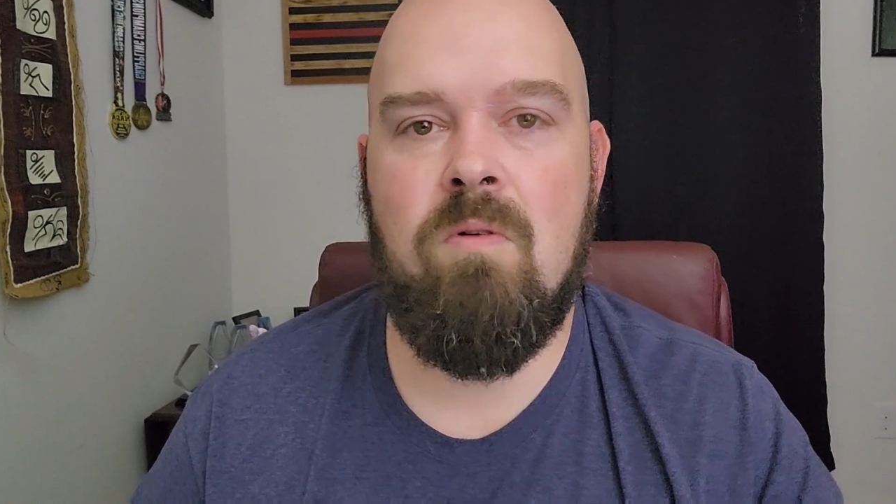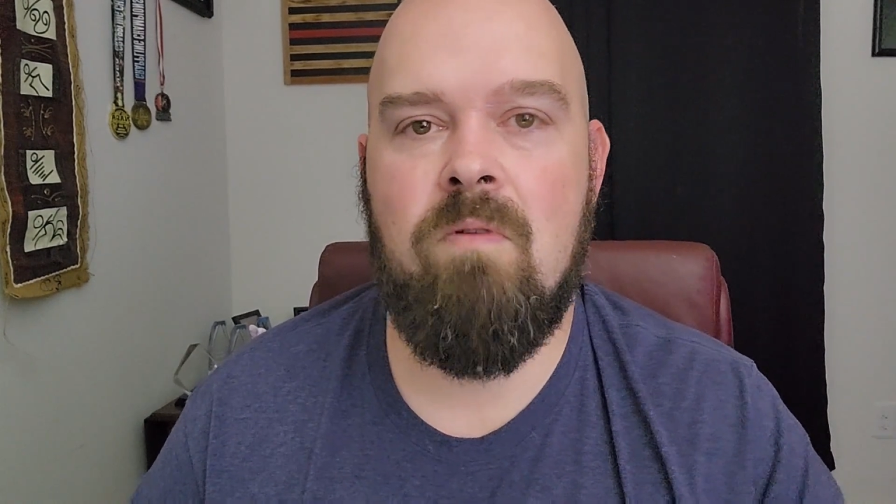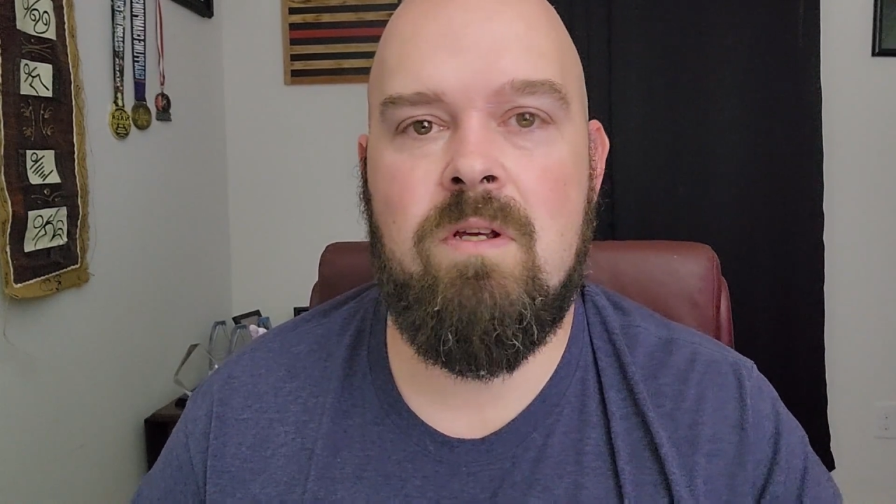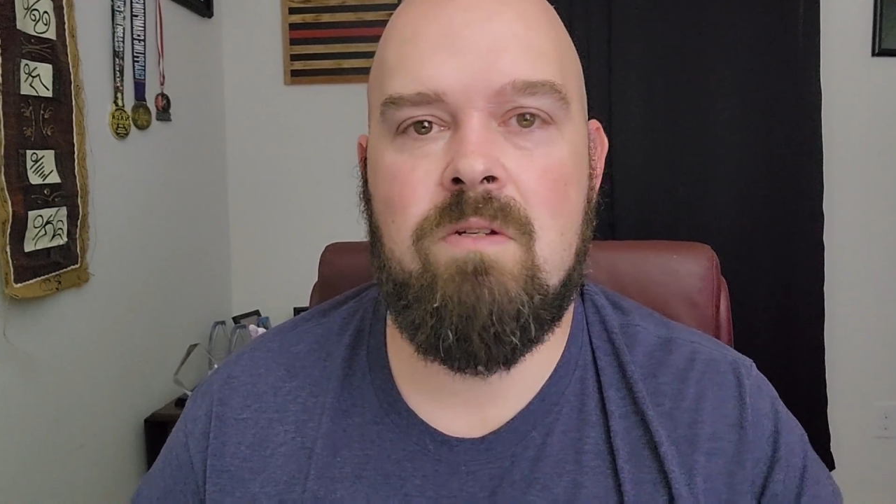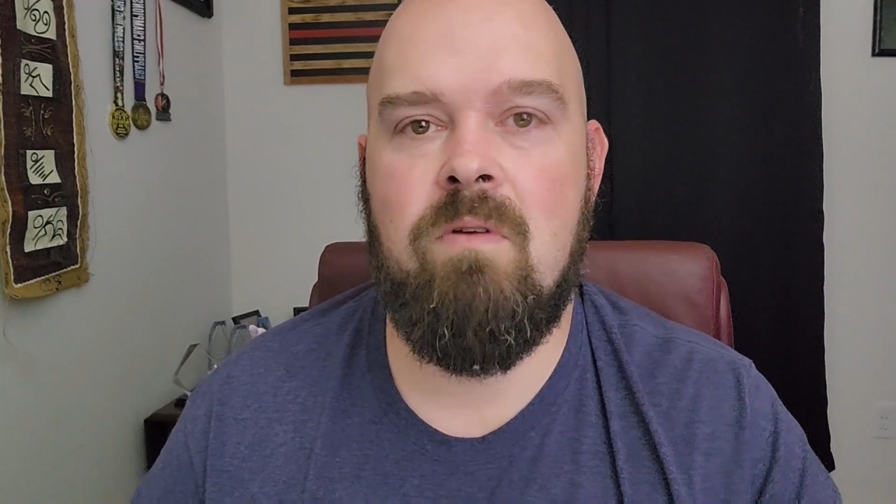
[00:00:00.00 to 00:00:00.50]

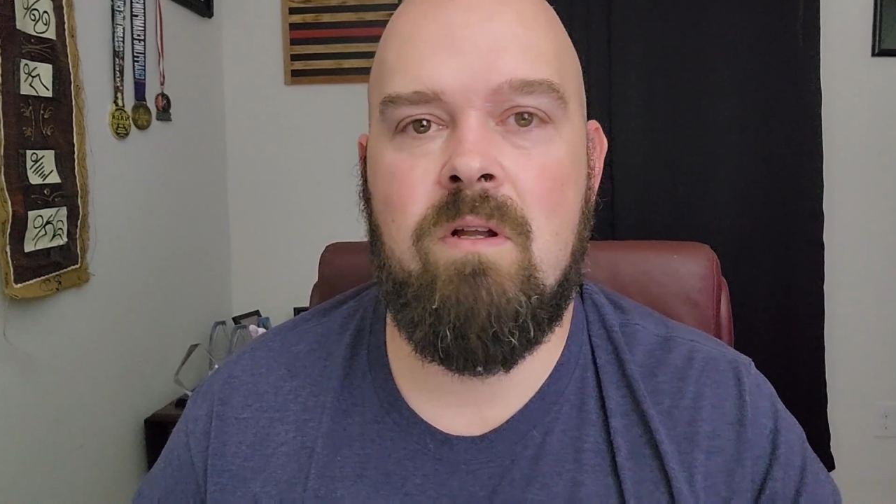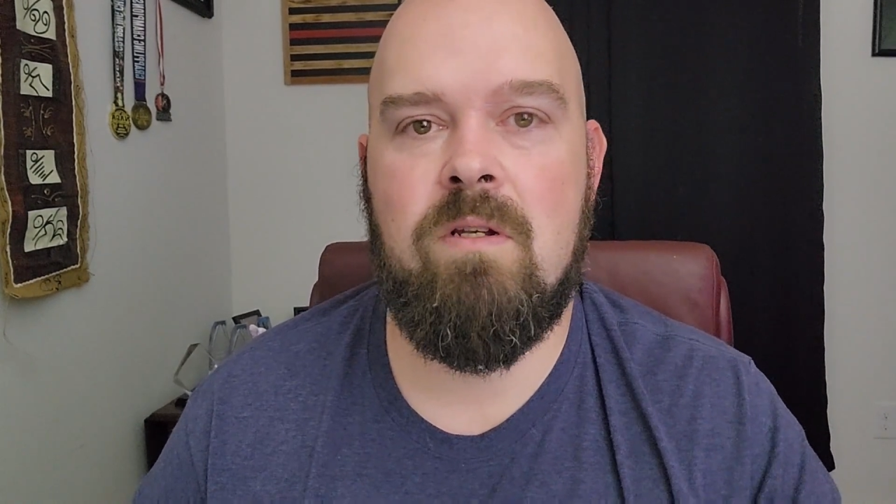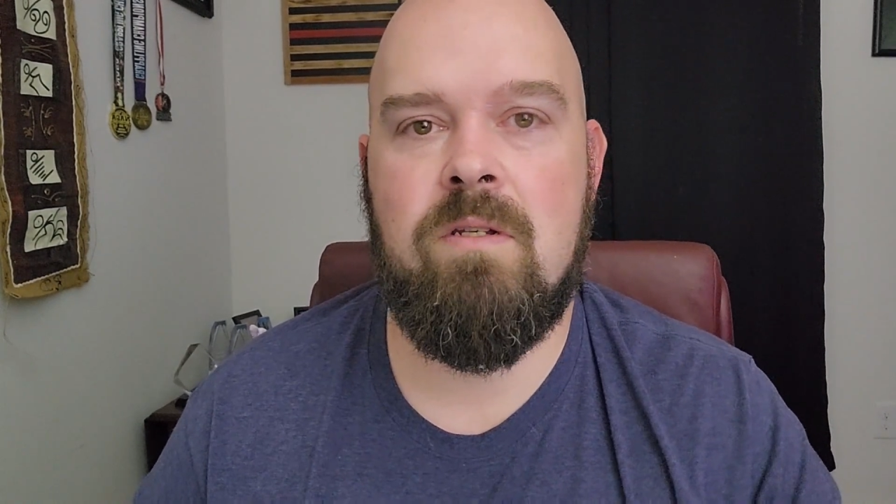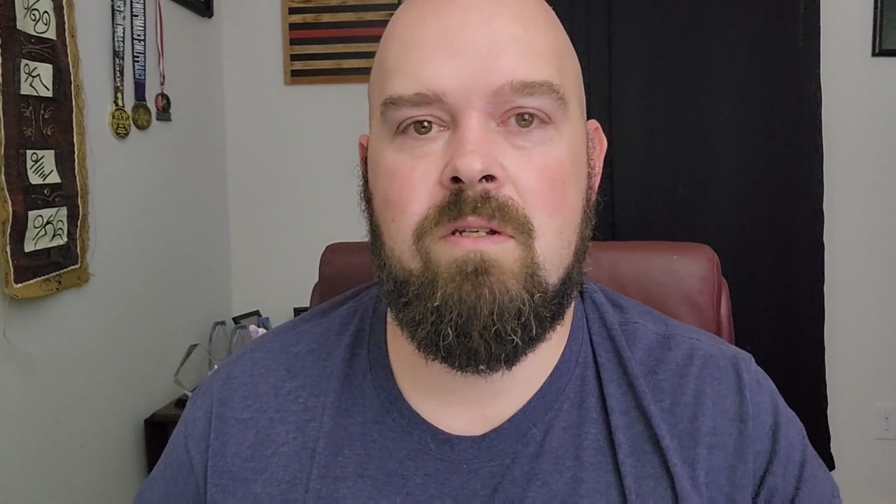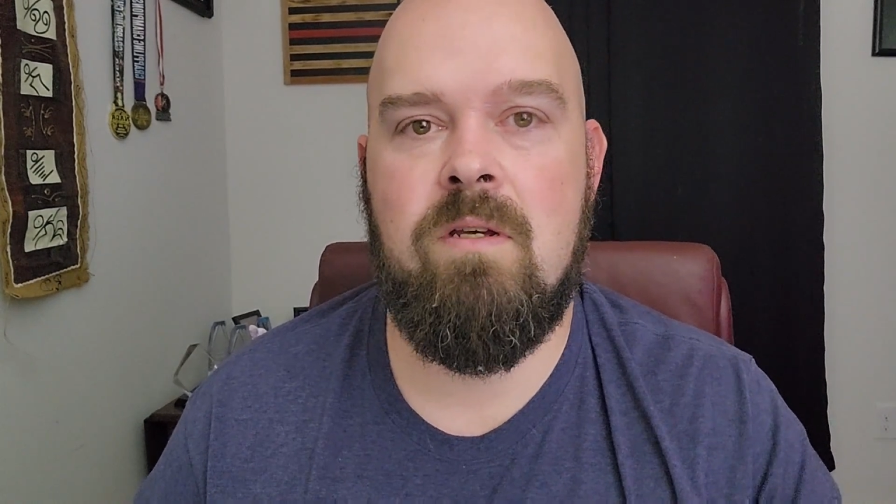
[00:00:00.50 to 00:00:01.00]

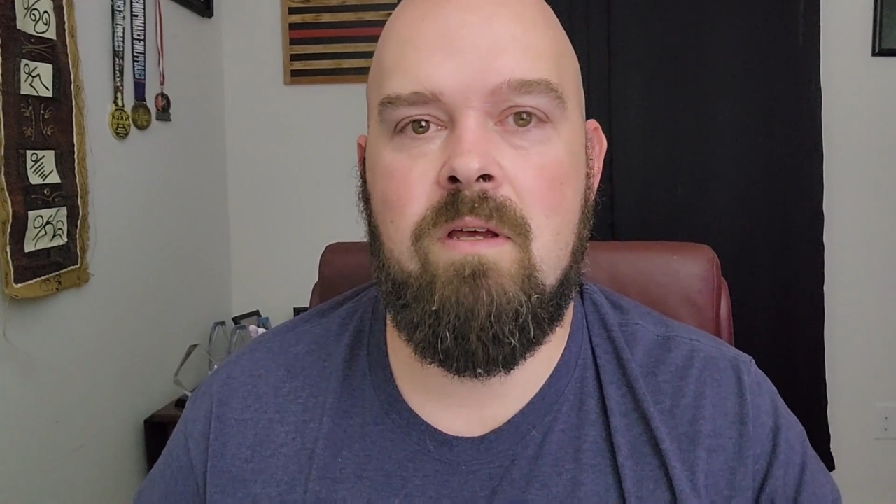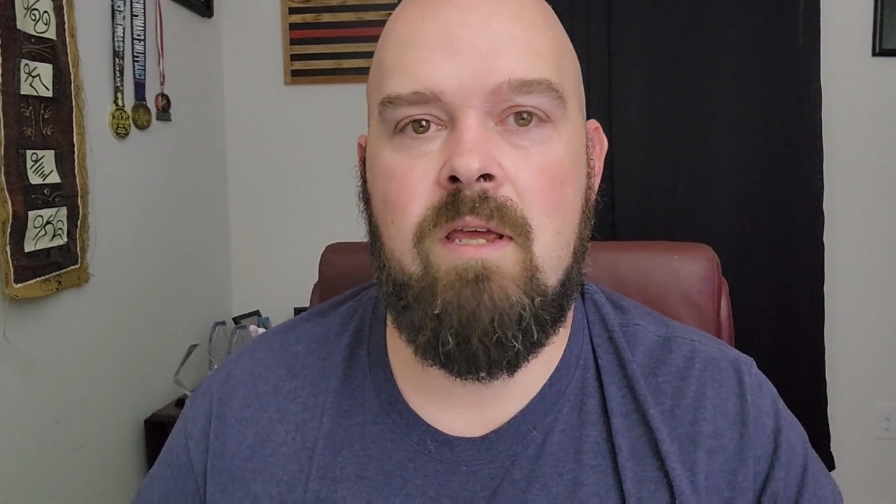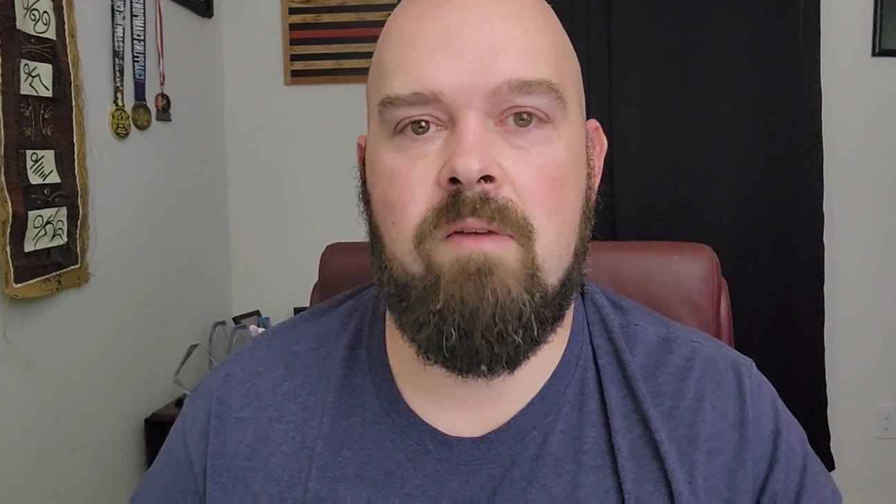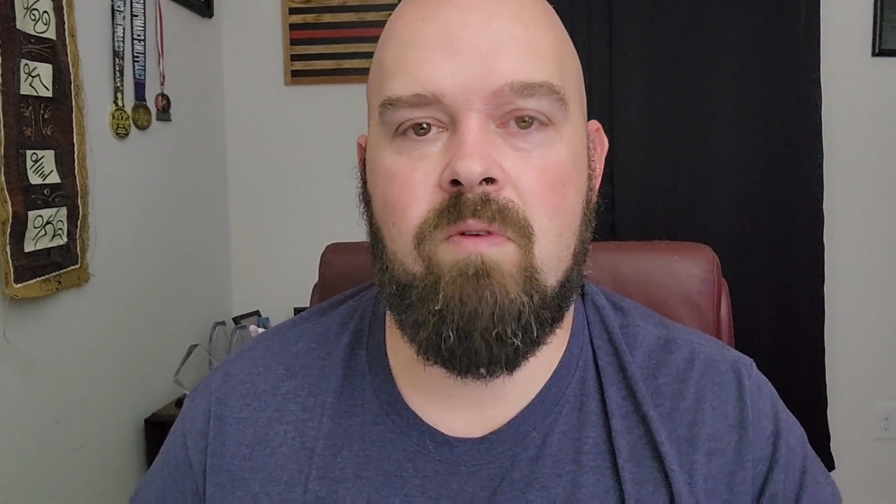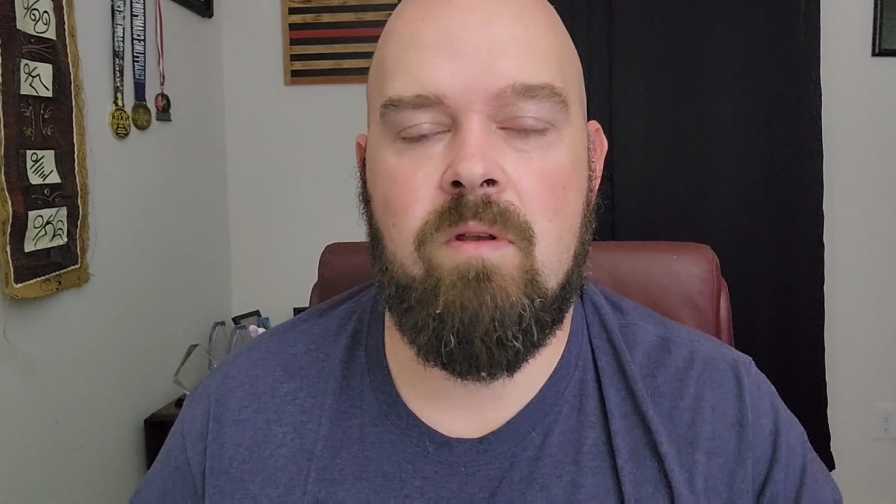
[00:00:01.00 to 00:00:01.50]
restaurants to
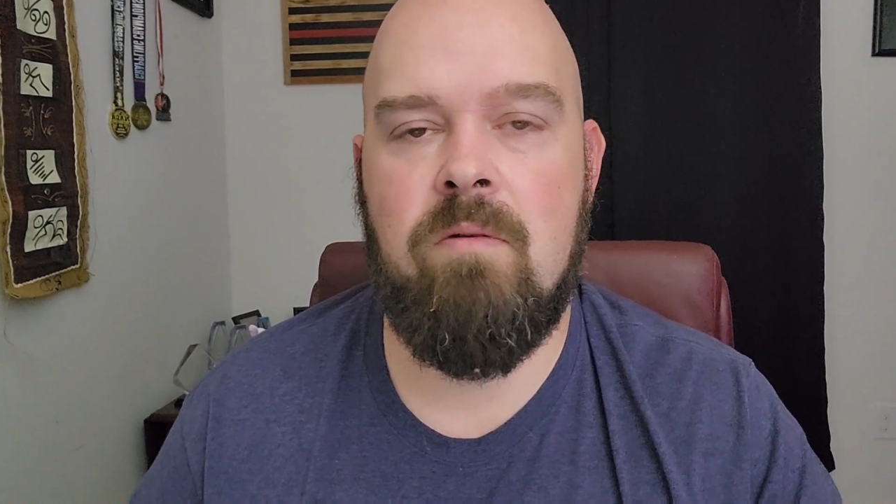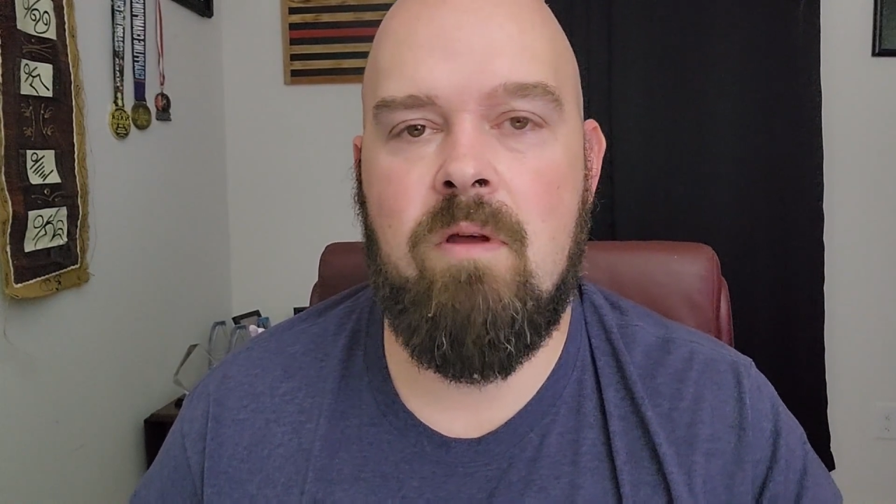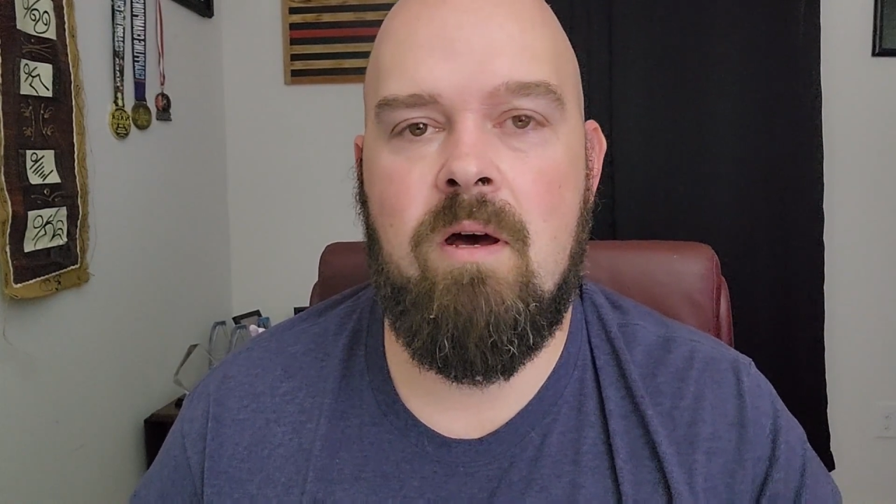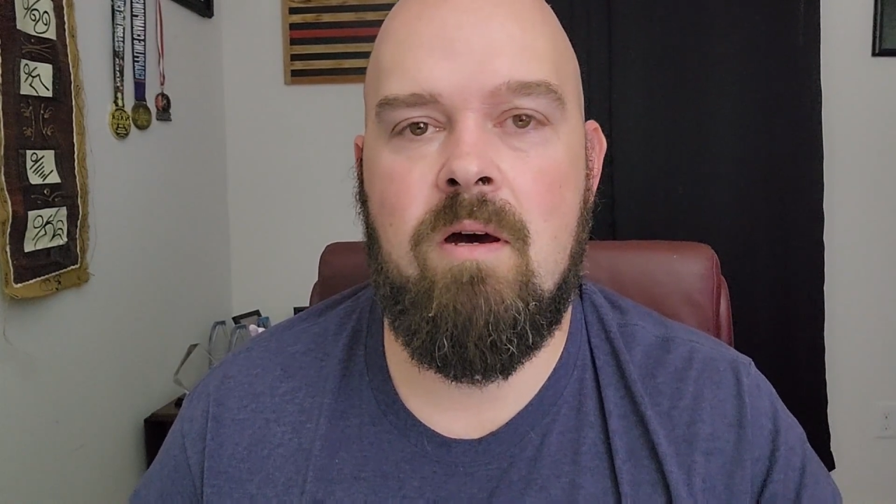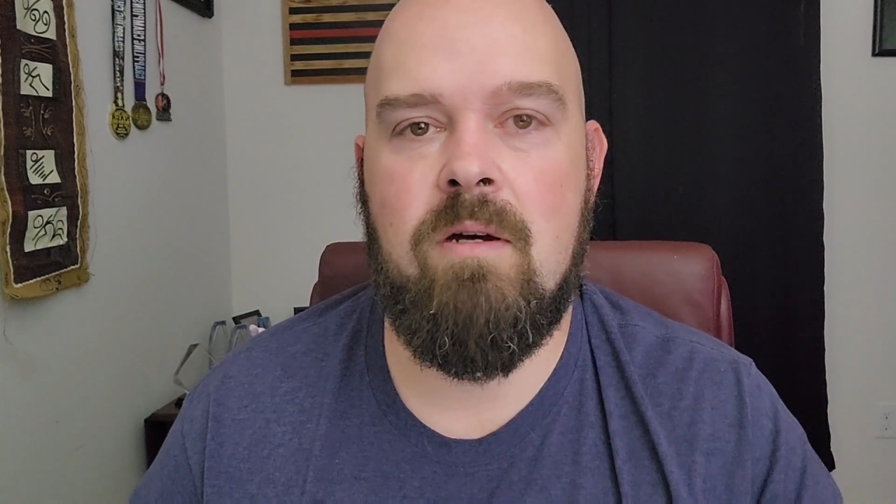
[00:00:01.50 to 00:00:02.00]
even